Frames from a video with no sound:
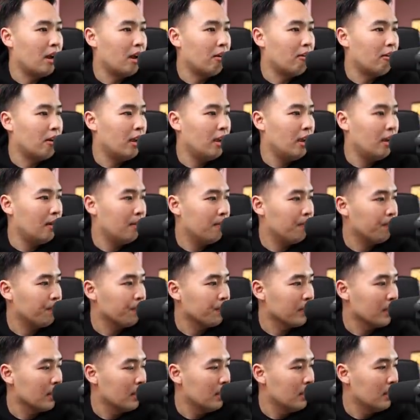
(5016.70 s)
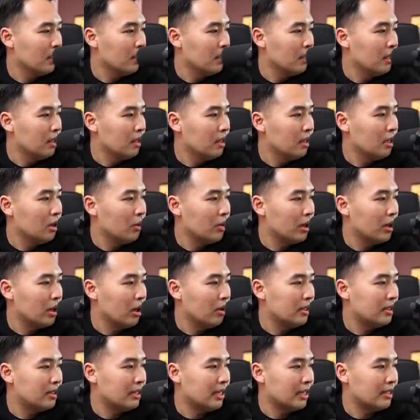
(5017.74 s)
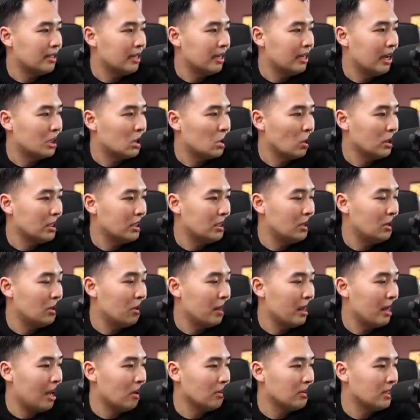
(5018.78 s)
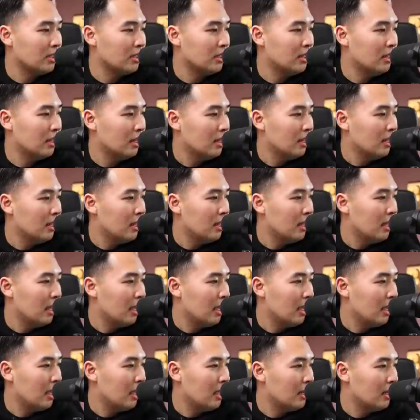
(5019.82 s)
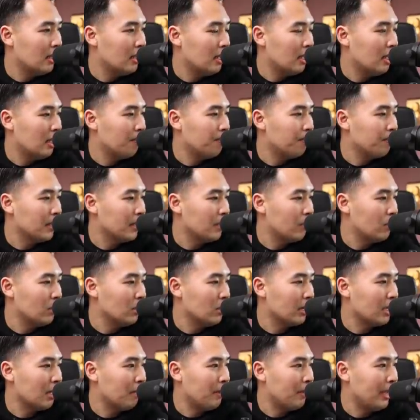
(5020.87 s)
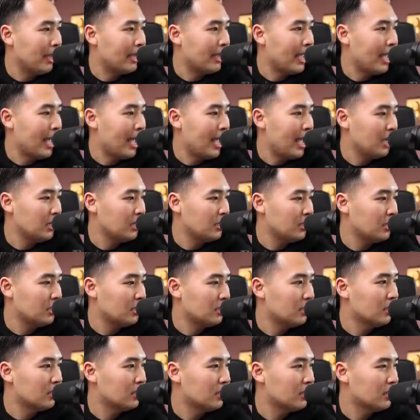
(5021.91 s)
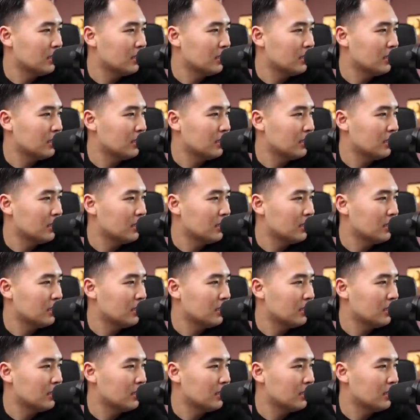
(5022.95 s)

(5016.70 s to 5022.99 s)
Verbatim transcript: IRA, here we go. This is sitting at 22,000. And um, if we look at my cash,